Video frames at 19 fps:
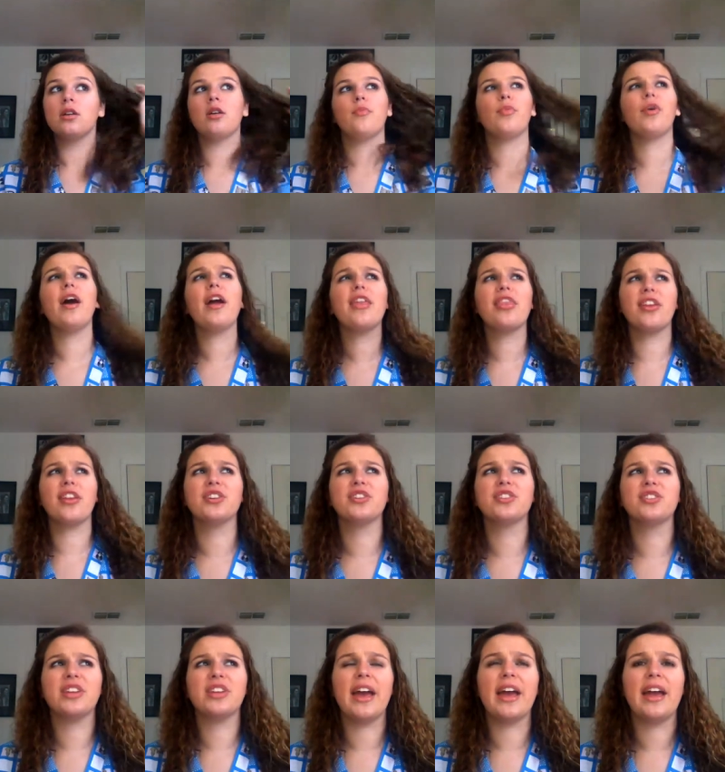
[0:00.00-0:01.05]
Probably
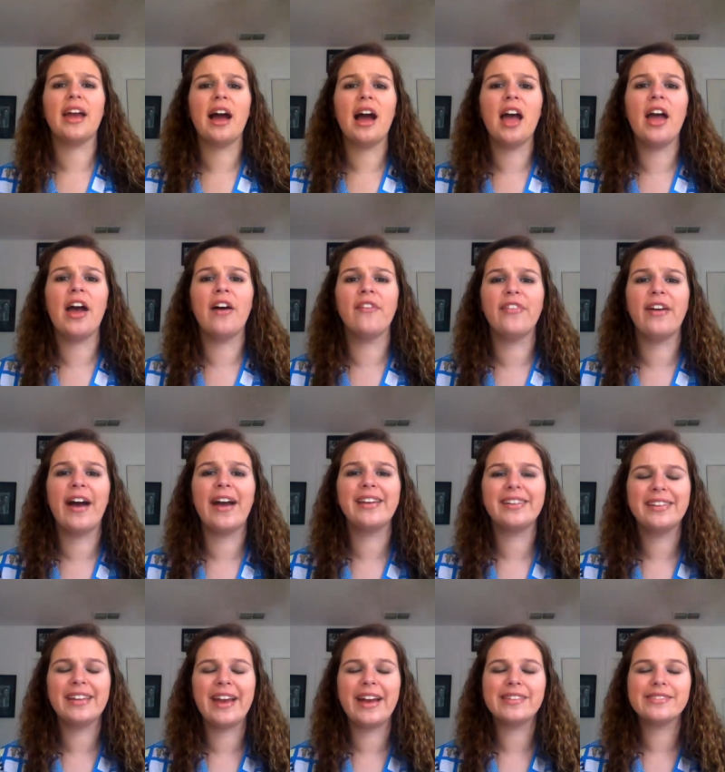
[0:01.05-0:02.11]
Thursday, if I had to
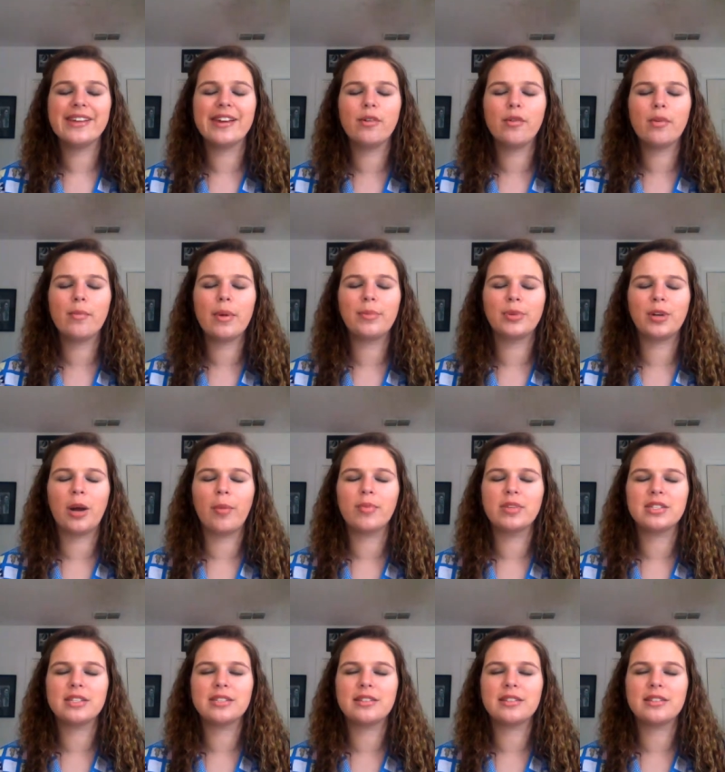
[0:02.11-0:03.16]
guess. I don't want to make
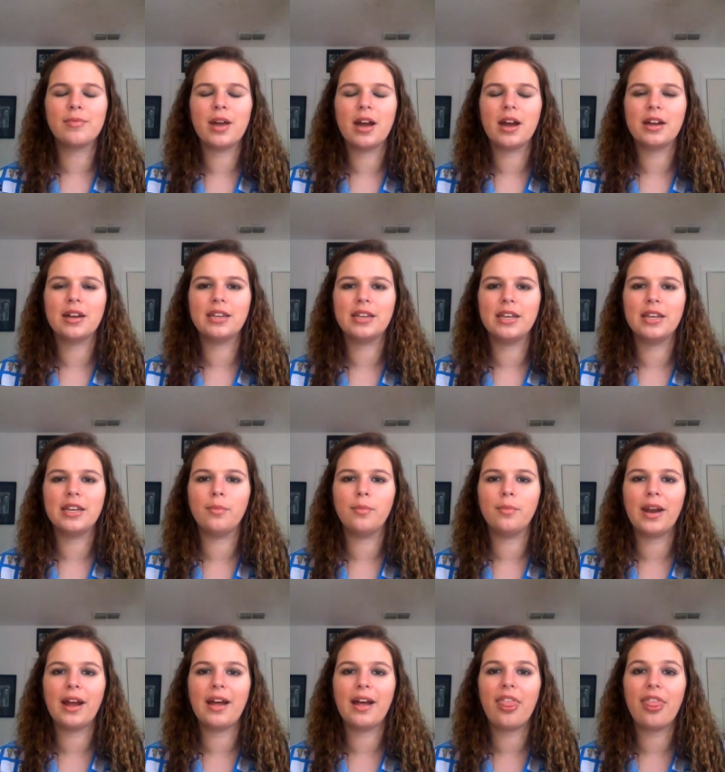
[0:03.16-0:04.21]
promises that I'm not going to keep, but
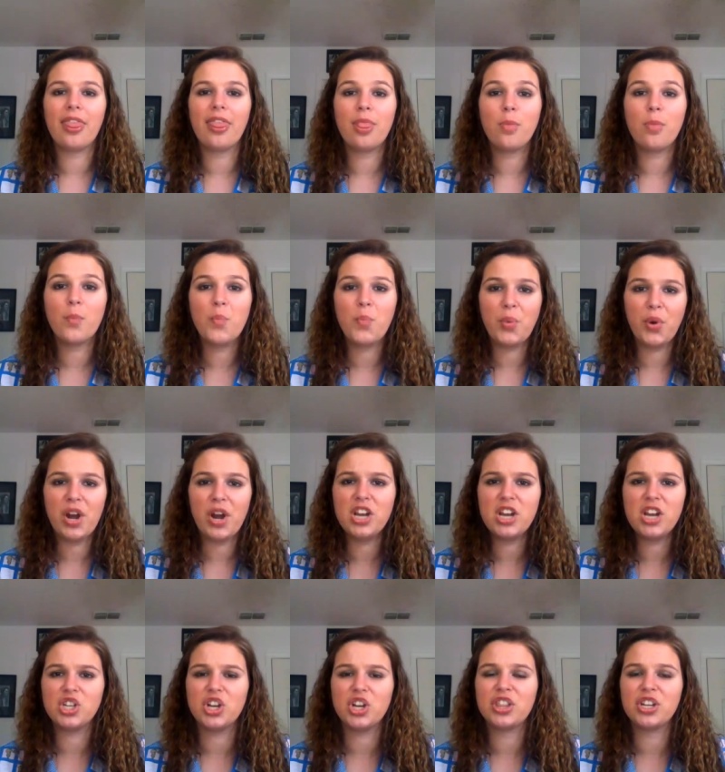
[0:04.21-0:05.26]
I'm pretty
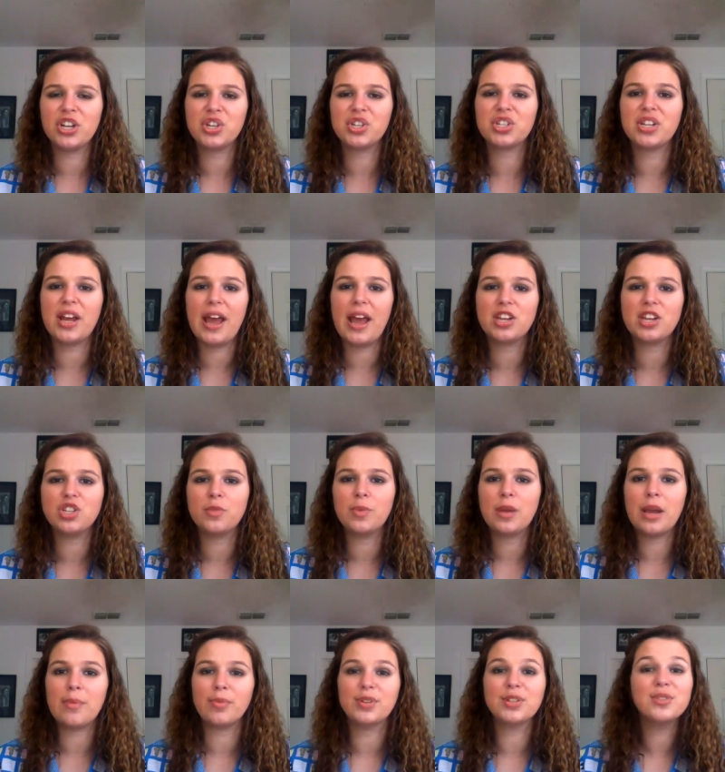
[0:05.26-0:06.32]
sure Thursday I should be
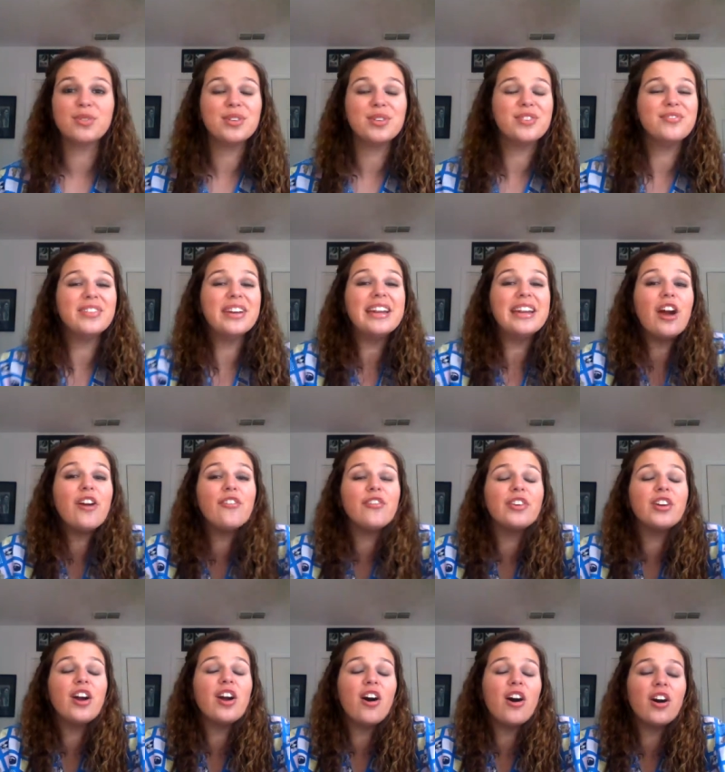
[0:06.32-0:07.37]
able to do a new video for
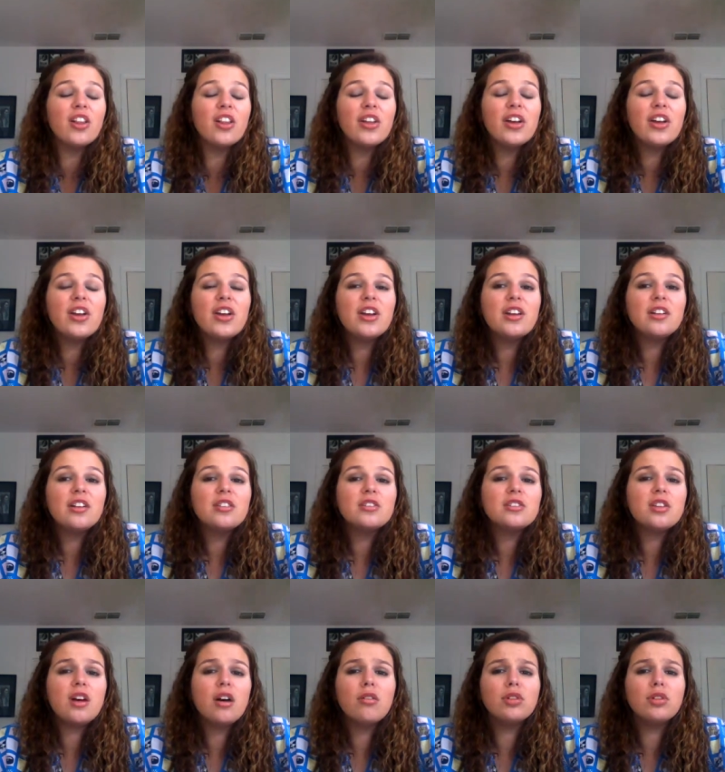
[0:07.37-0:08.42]
y'all. So
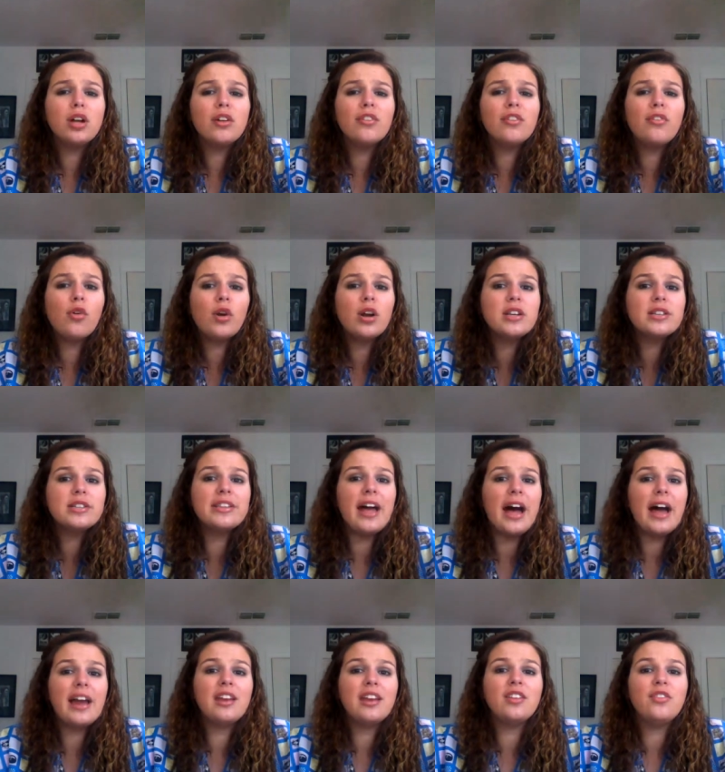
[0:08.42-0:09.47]
look forward to
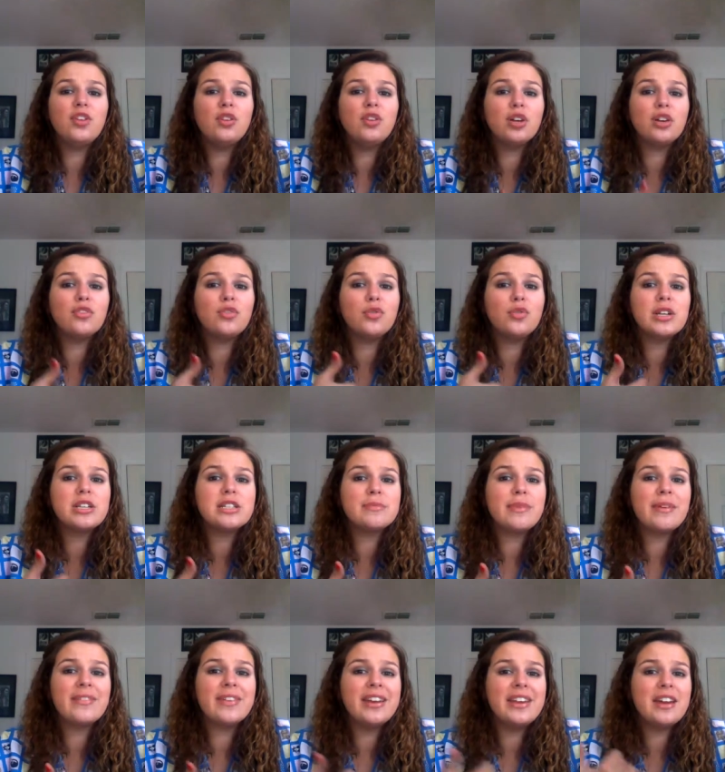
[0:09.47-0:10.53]
that if you look forward to
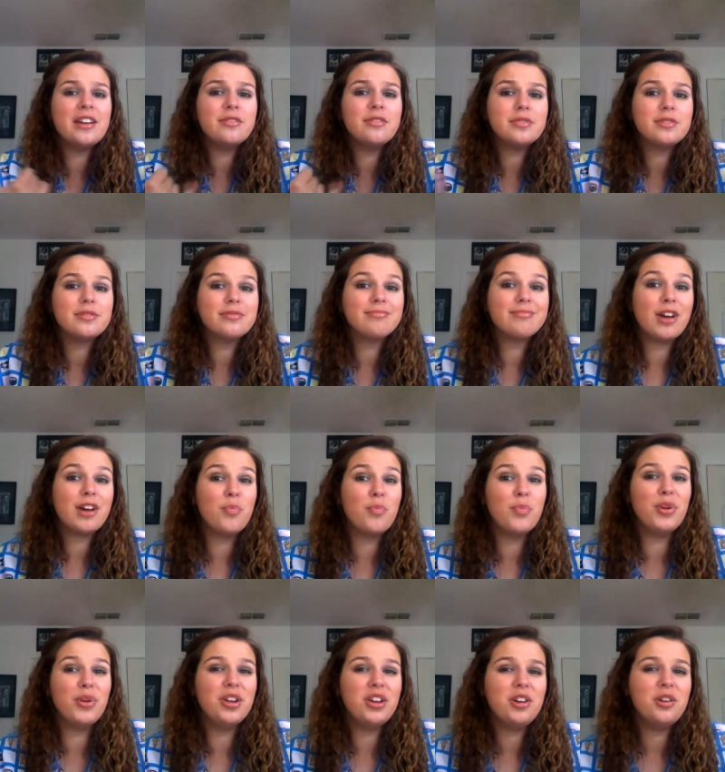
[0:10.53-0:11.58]
my videos. Hope you
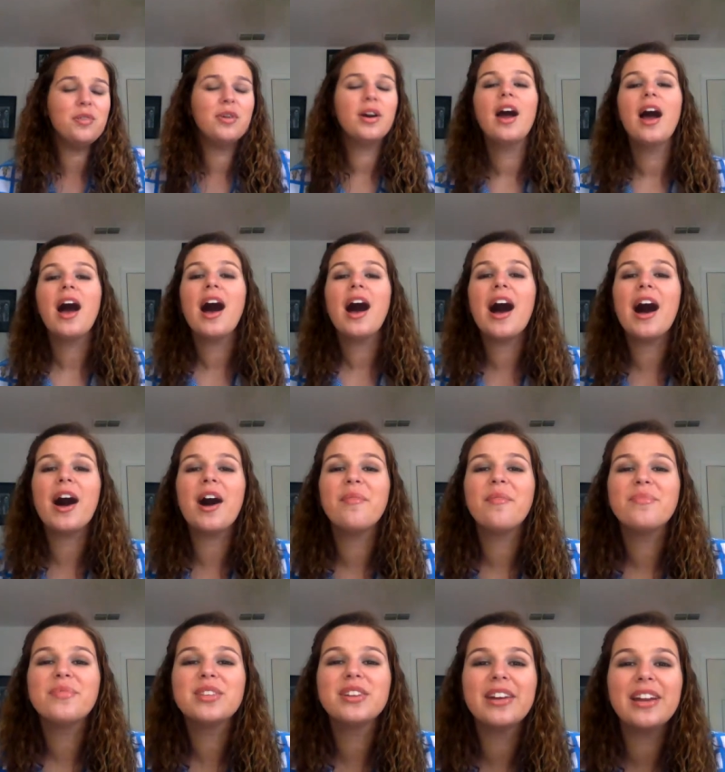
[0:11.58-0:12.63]
do.
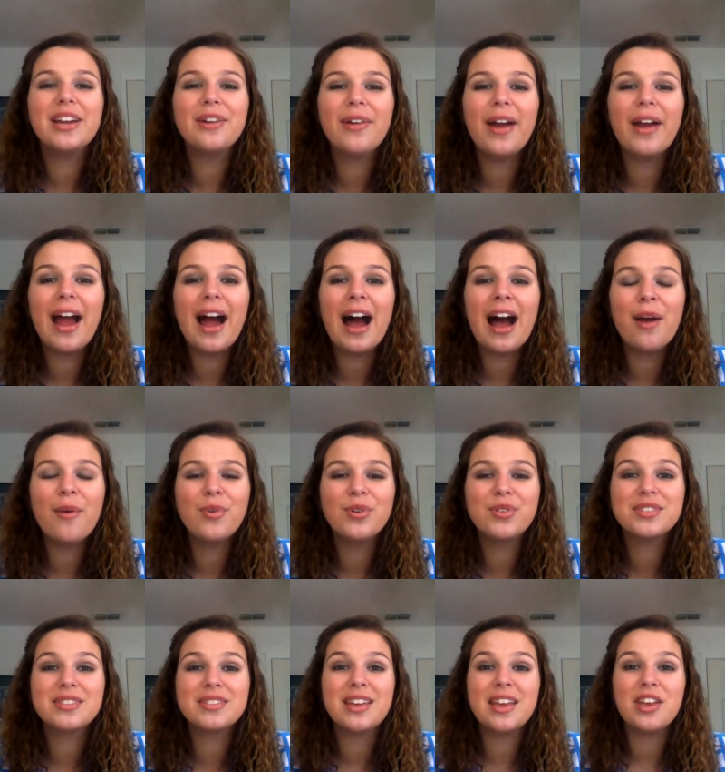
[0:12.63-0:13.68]
So anyway, I will
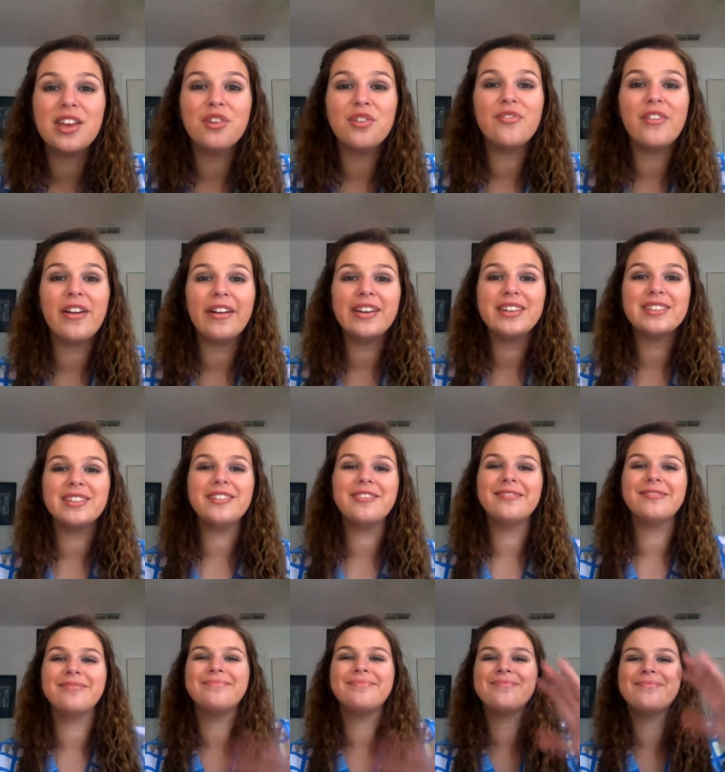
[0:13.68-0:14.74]
see you very soon.
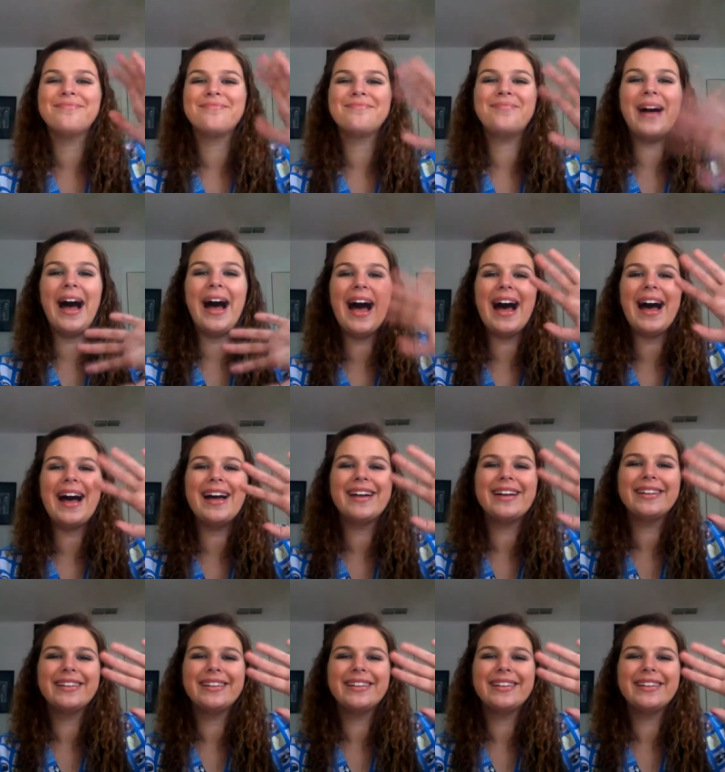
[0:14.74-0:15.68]
Bye.